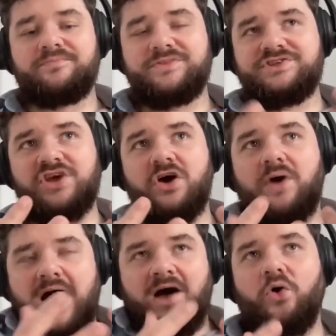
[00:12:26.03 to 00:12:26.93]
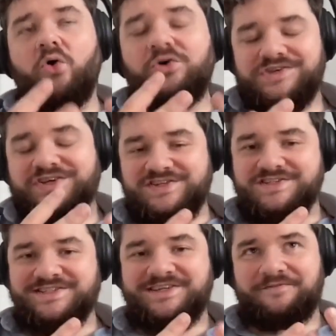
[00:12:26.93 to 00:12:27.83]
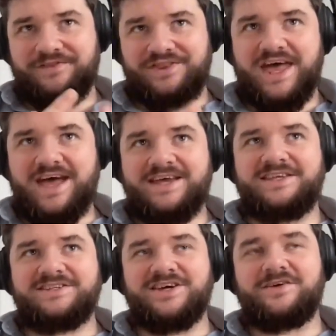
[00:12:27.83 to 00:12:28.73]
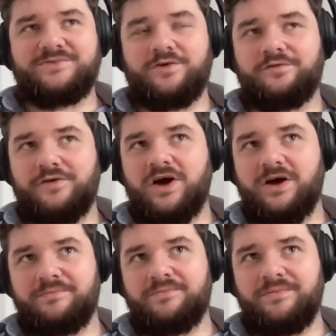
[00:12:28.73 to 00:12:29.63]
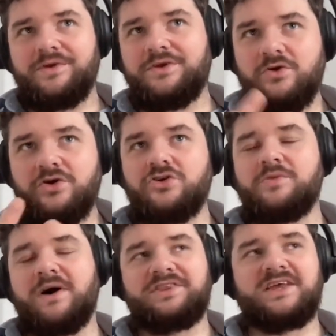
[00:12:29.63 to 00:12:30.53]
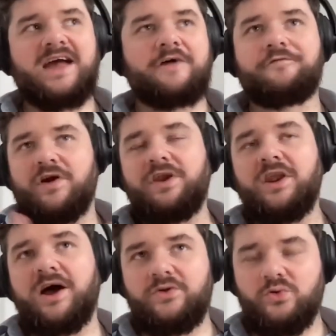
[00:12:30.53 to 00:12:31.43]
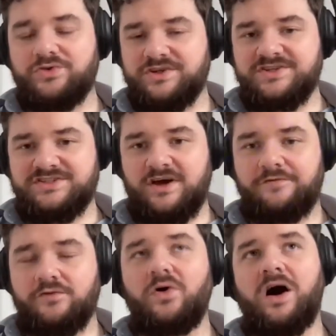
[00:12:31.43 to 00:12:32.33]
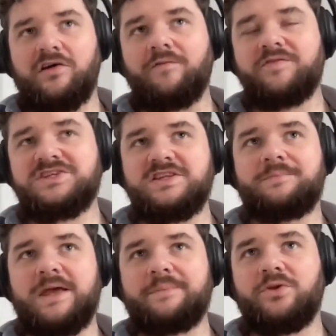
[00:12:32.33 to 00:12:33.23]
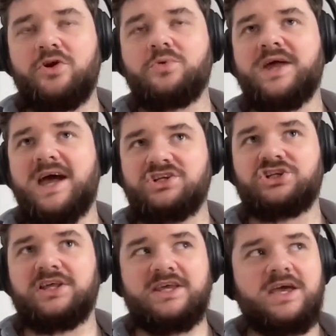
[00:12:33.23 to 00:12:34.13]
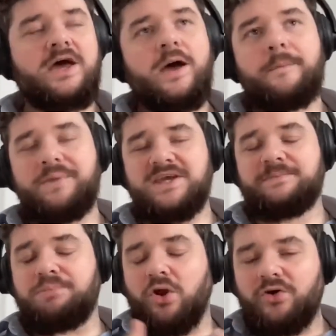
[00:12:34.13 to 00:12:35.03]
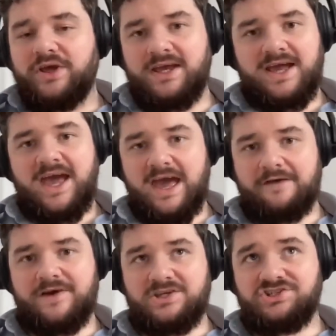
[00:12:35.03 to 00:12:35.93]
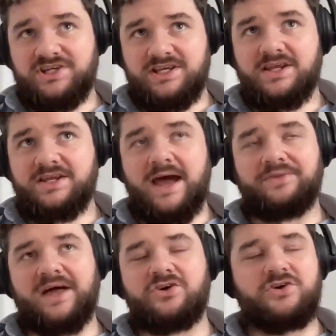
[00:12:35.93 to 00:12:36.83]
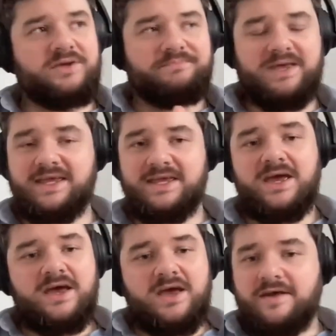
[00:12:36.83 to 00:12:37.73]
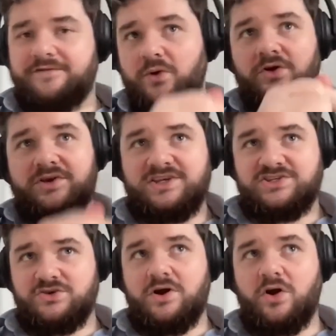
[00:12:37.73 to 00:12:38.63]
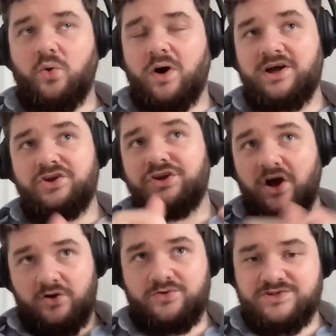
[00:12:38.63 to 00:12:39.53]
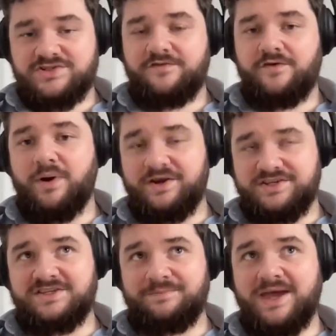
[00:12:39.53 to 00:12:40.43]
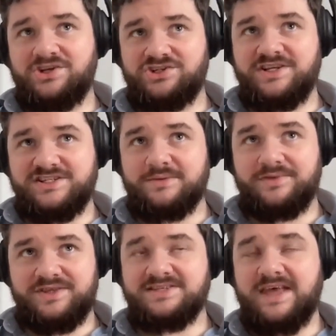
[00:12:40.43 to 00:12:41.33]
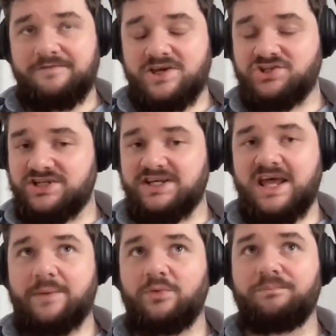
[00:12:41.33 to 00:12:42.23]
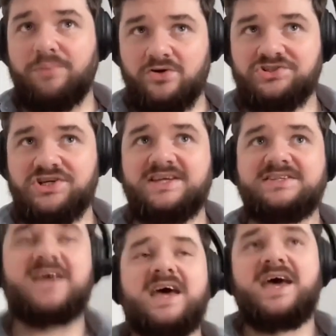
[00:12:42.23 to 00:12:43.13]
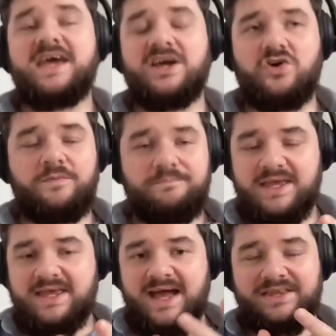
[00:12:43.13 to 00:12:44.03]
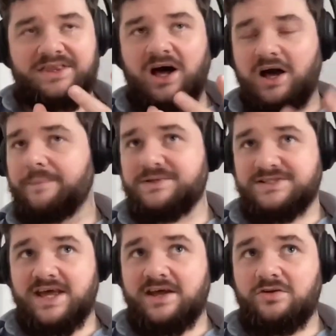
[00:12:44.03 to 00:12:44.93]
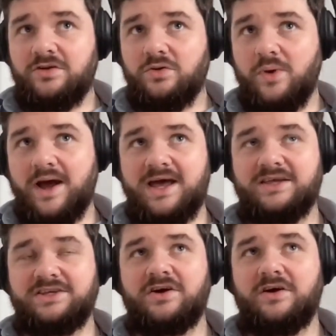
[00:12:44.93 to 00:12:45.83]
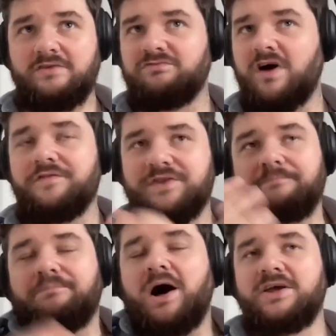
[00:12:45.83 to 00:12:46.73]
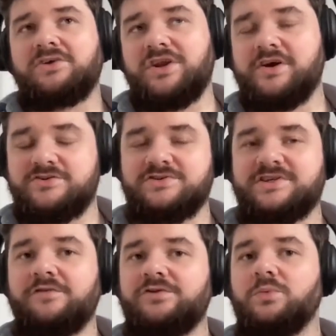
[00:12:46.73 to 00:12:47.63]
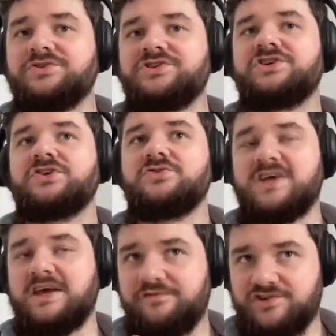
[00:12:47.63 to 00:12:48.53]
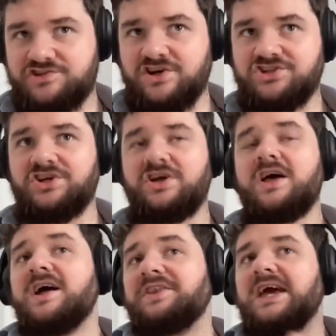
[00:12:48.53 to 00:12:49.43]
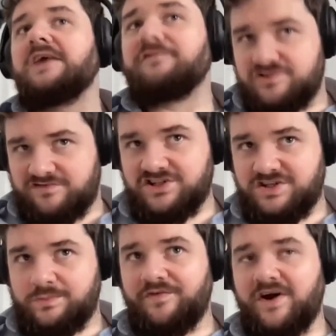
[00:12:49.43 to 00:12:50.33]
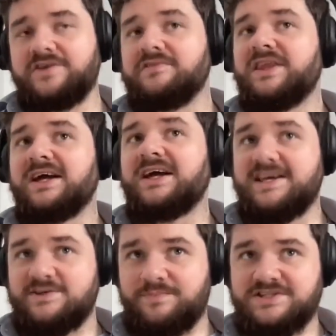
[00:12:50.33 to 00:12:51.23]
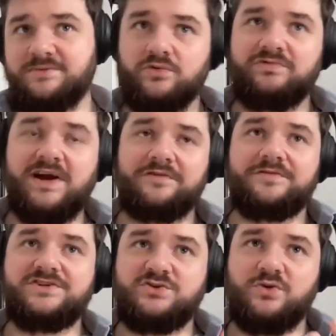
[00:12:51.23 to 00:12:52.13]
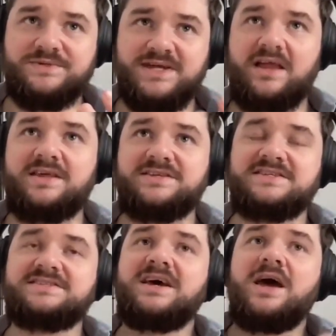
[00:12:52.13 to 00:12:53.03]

So our audience for that, in terms of who you might think our frontline audience are obviously the people who would actually be deploying FHE. Now, that could be if you are looking to acquire nodes for participation in some of these FHE-enabled blockchains. It could be at the hyperscale, where, you know, rather than buying the nodes yourself, you want to use infrastructure. The infrastructure provider in that case would be someone relevant to Optalysys.